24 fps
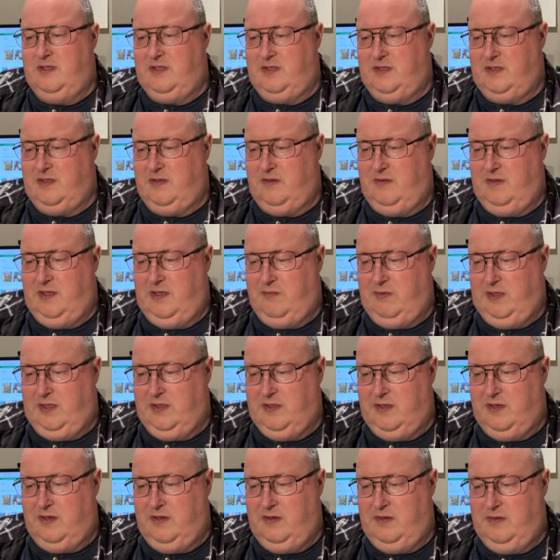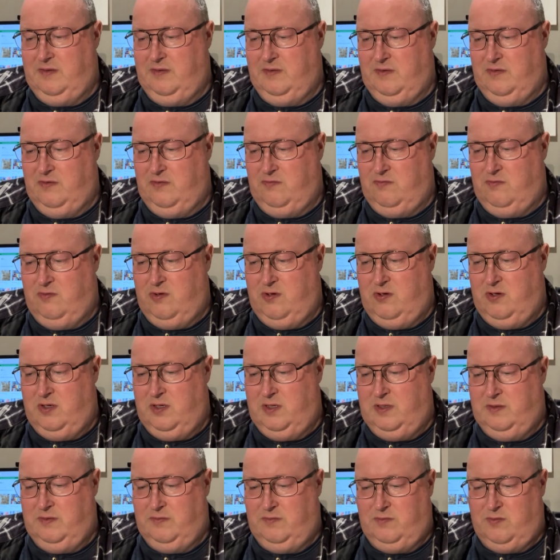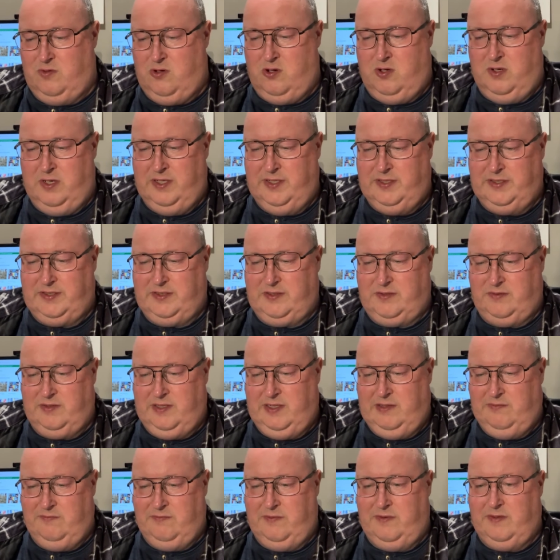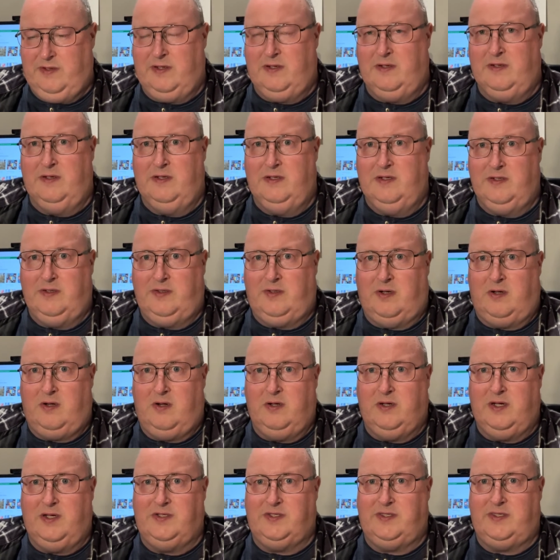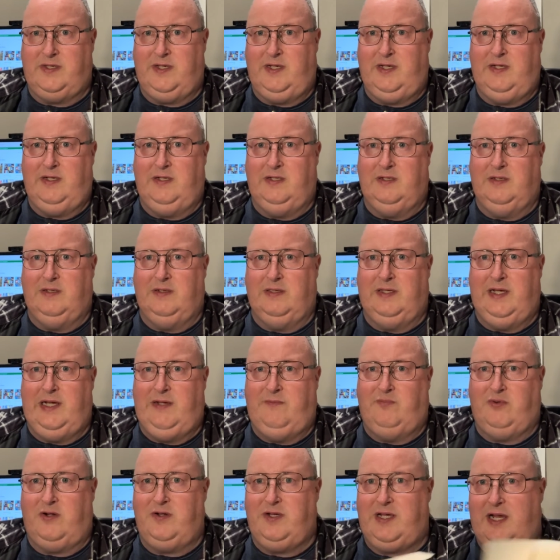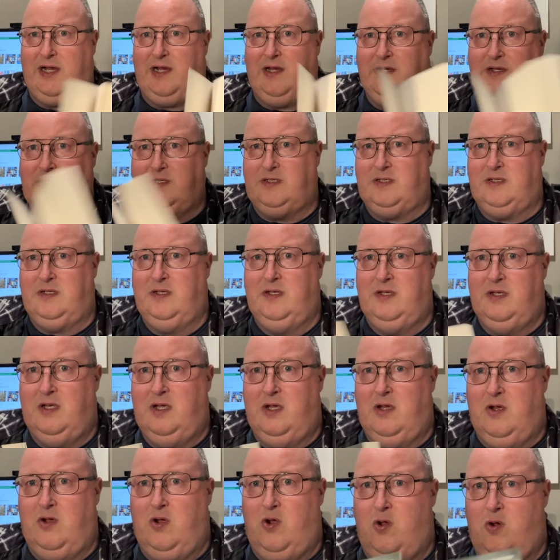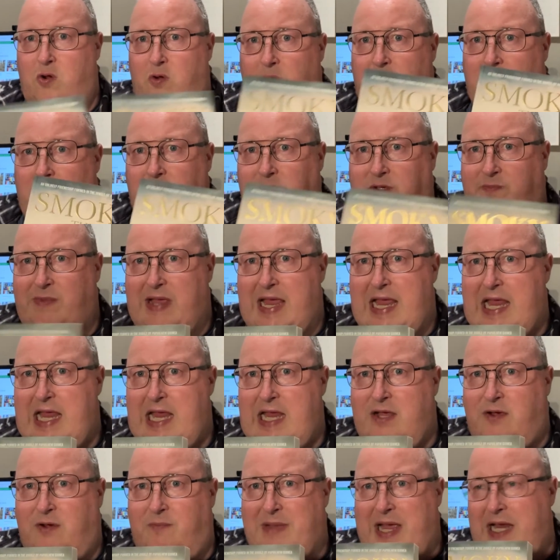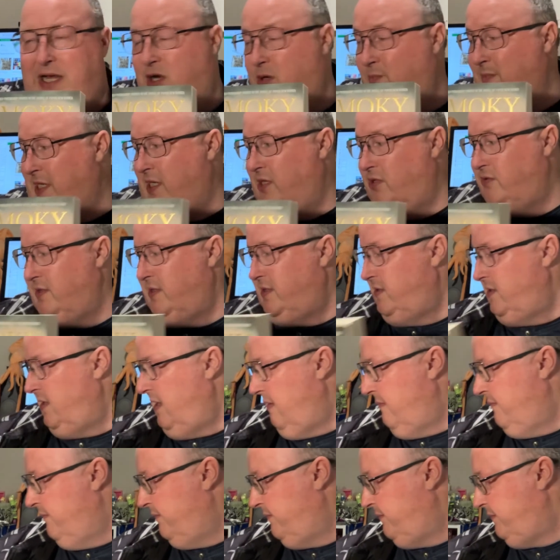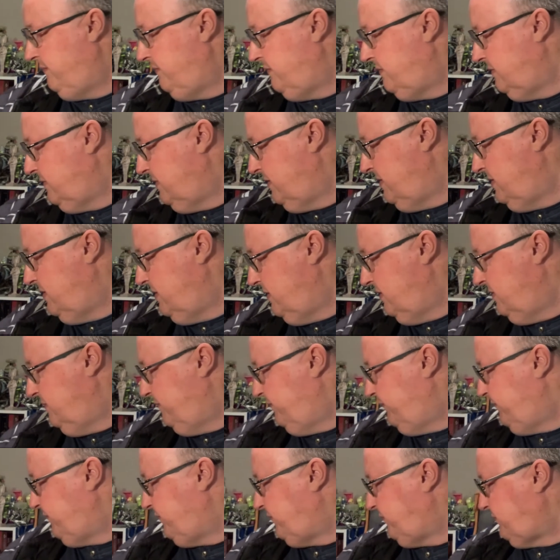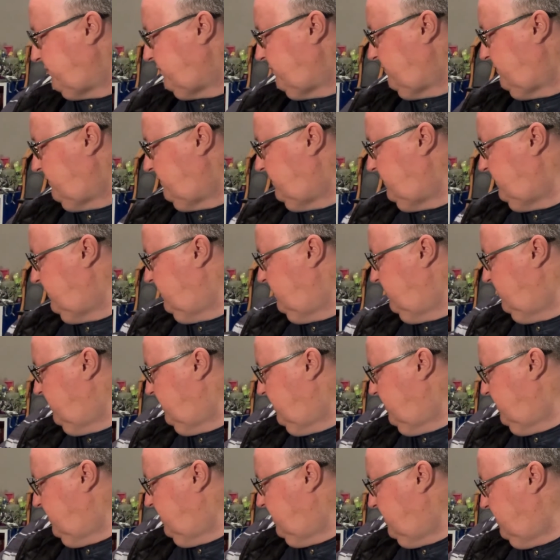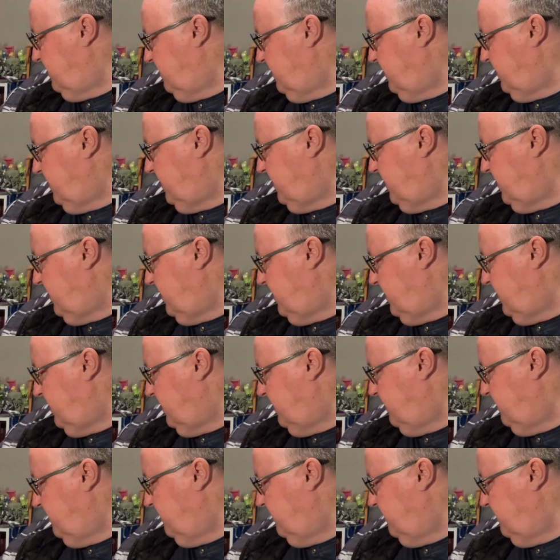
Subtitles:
So there we go. War history with a dog as the lead protagonist. Who knows, may or may not be interesting. Okay.